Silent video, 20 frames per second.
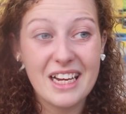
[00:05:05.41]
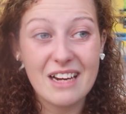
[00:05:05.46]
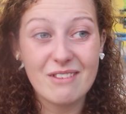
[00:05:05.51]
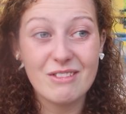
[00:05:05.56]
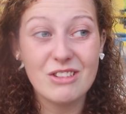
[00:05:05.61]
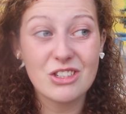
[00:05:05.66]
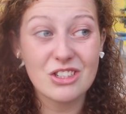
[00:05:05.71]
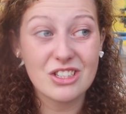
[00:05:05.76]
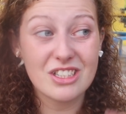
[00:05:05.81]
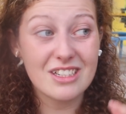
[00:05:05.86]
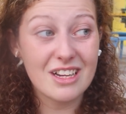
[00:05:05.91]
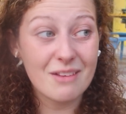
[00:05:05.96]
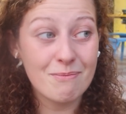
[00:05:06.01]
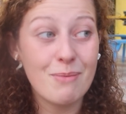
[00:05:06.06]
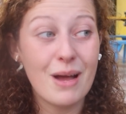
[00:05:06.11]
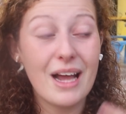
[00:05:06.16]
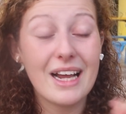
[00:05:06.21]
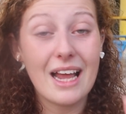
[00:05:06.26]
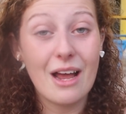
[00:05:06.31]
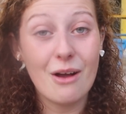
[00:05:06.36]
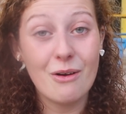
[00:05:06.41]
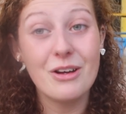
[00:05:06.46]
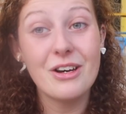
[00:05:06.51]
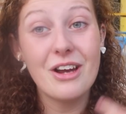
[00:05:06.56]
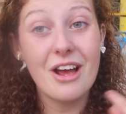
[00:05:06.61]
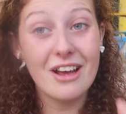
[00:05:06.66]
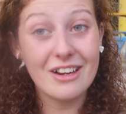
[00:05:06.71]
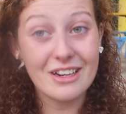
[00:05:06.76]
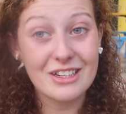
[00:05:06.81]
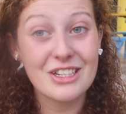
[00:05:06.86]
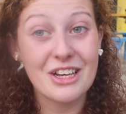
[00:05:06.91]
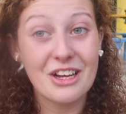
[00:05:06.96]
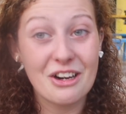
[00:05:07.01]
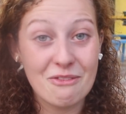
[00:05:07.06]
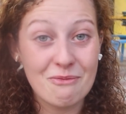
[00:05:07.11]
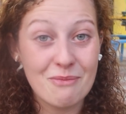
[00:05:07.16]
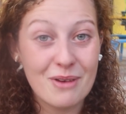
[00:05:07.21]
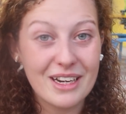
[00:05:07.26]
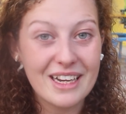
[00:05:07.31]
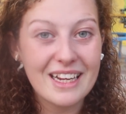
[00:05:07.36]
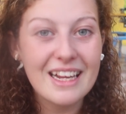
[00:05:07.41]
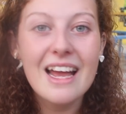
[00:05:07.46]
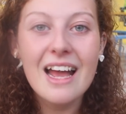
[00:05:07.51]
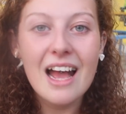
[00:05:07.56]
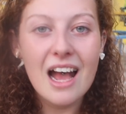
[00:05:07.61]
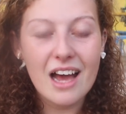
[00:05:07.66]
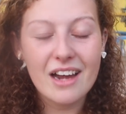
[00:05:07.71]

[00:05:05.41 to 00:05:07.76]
year and just bang out and earn a ton of money.